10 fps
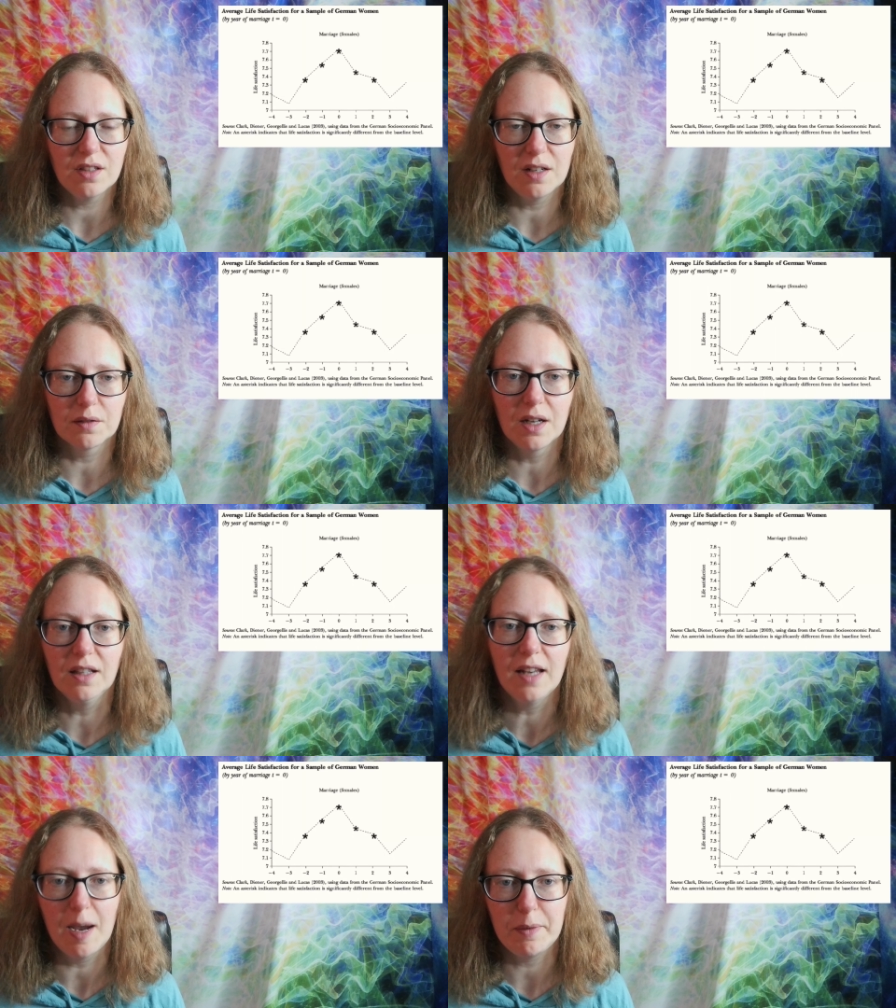They don't
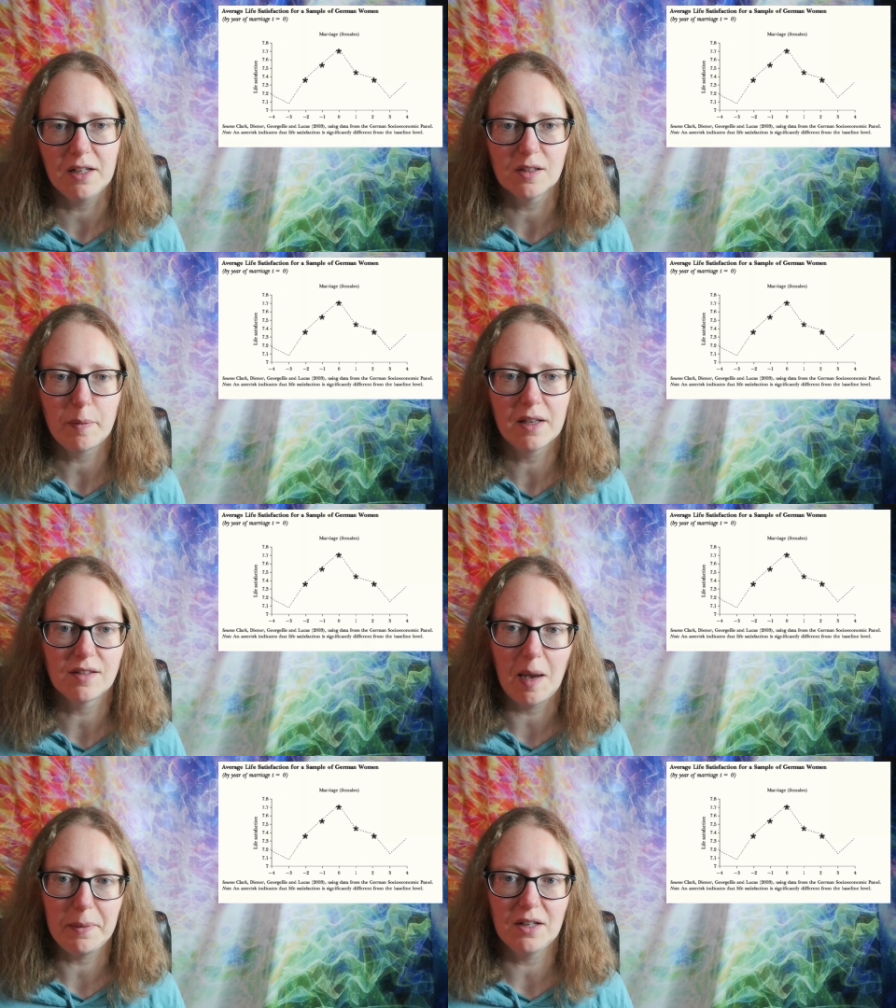call it happiness
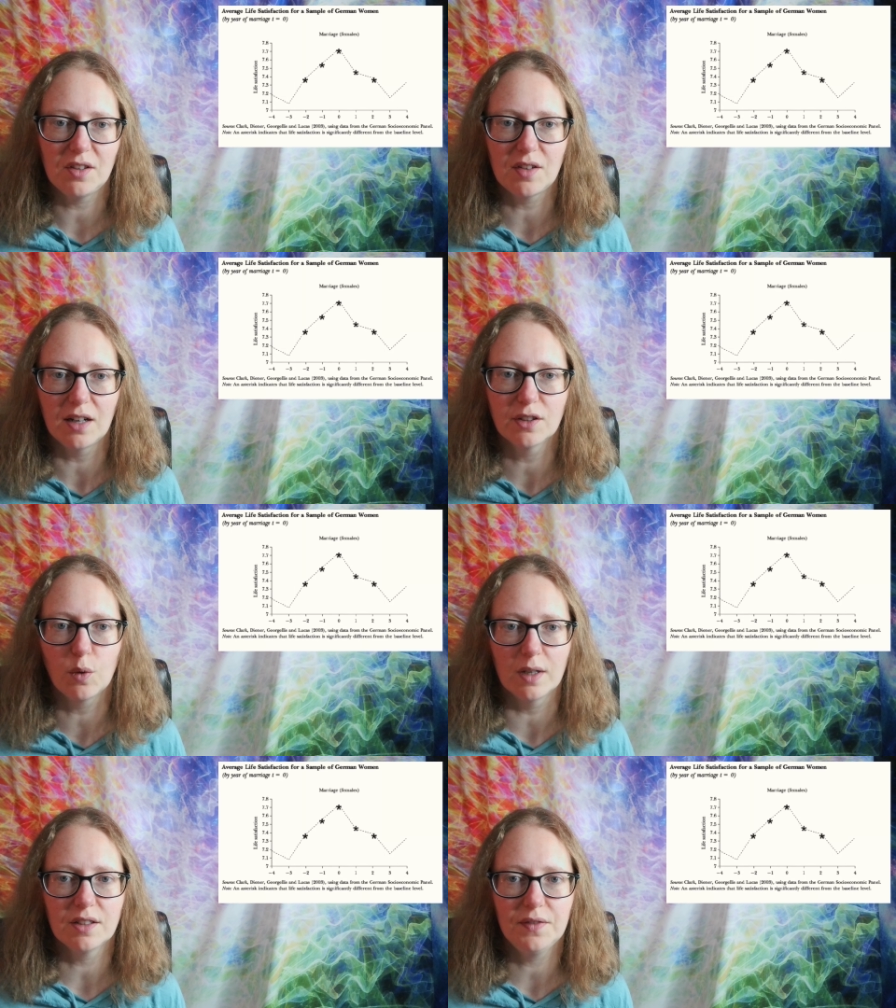because happiness is hard to
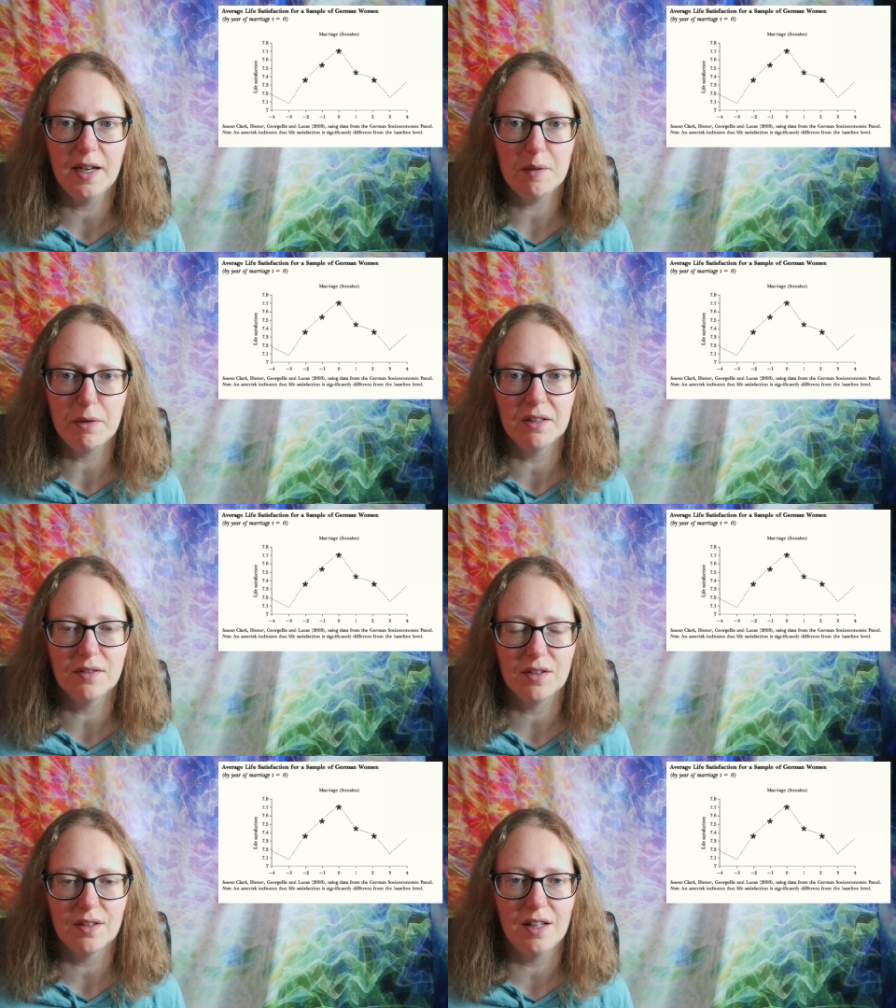quantify,
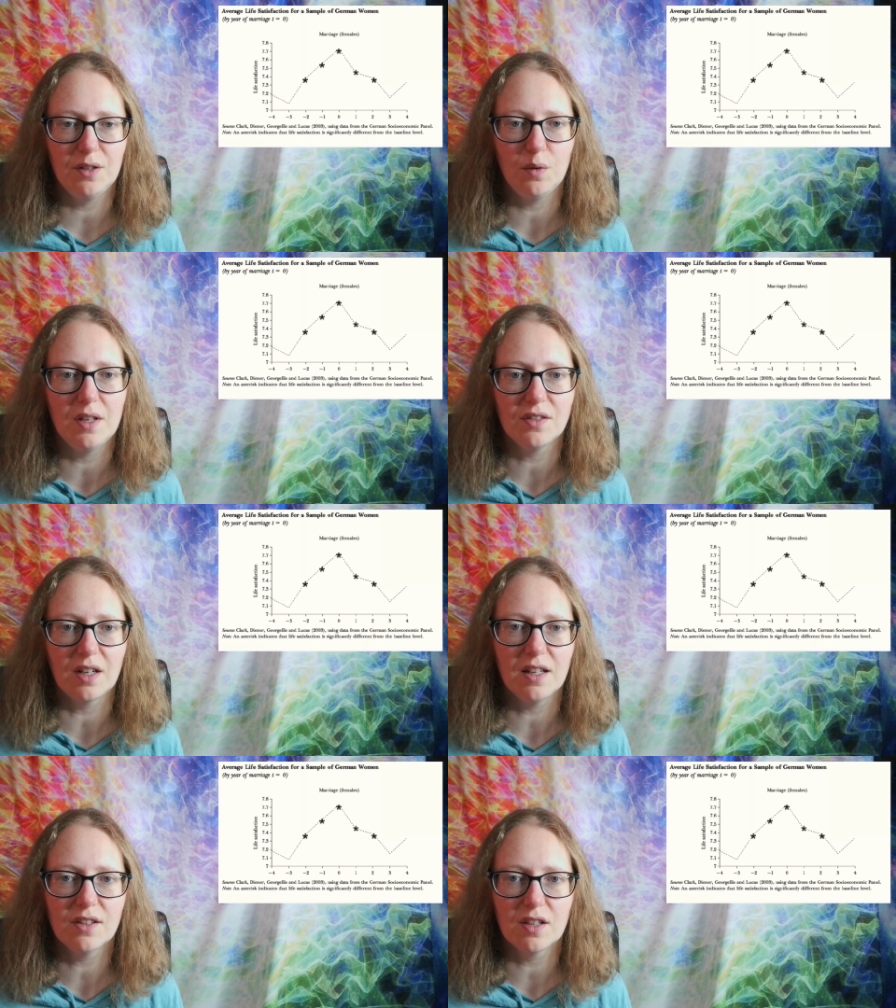but they do these
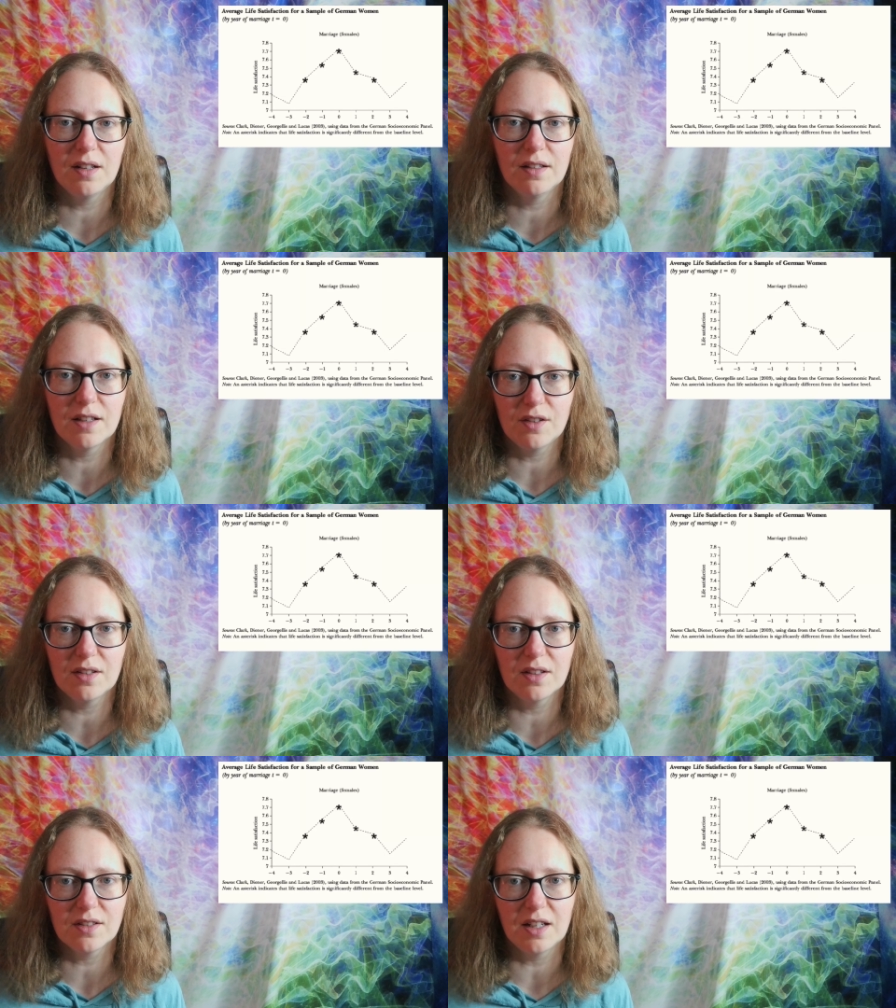studies, and this
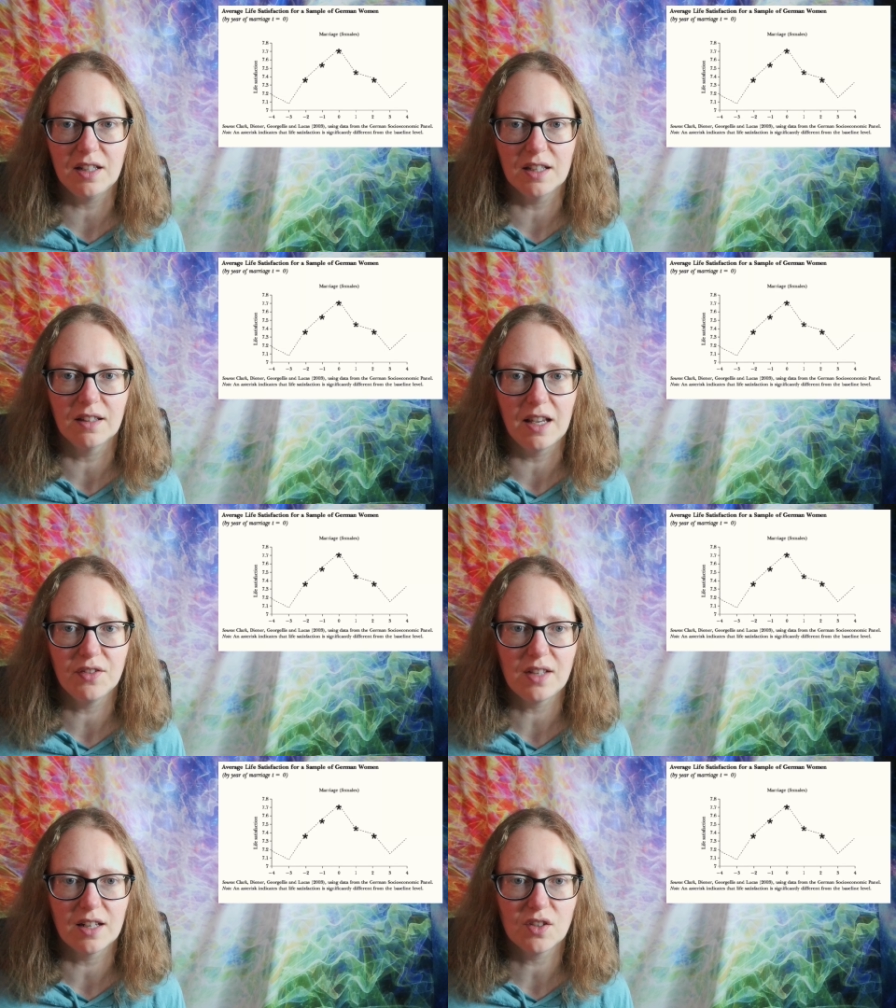is the study in life
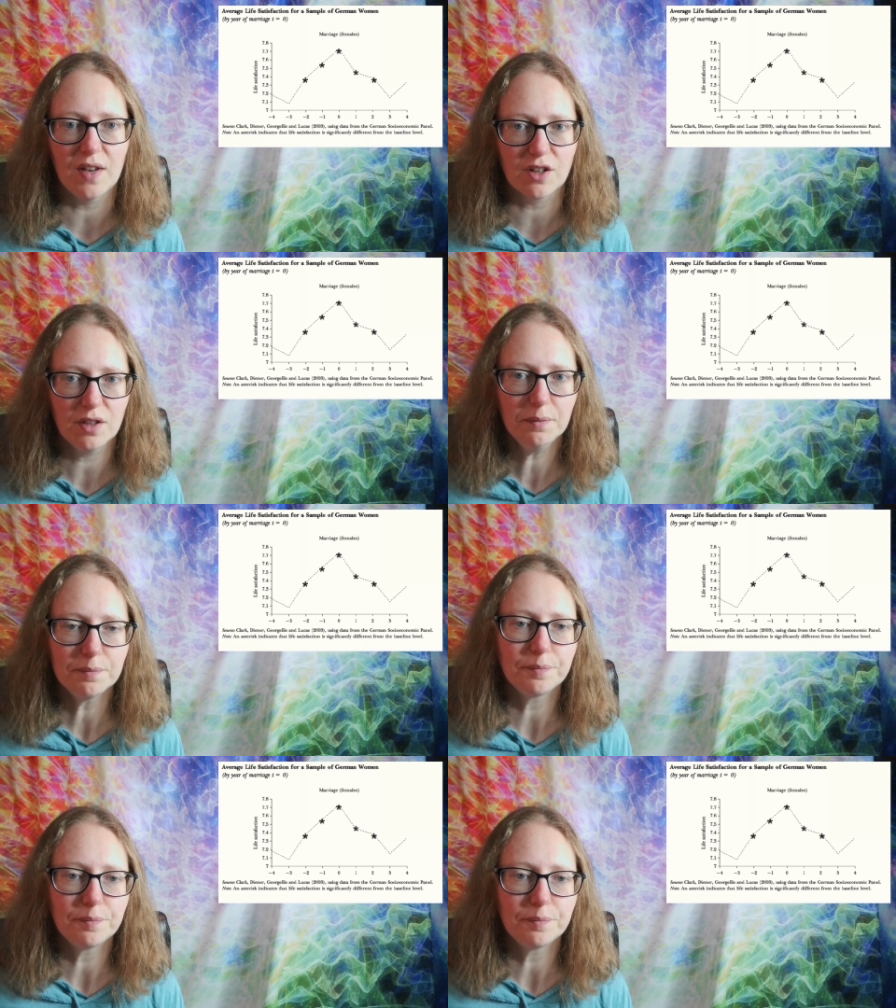satisfaction.